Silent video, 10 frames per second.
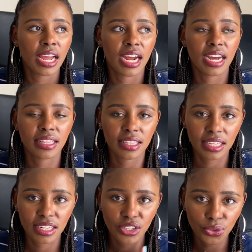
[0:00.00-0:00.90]
and
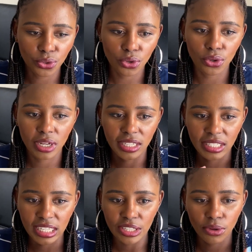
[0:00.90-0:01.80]
then you go and
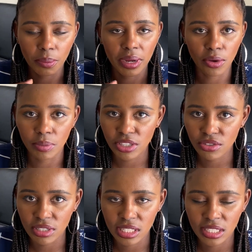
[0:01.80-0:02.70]
take your
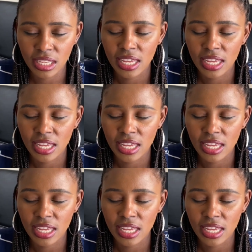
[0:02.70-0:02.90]
biometrics.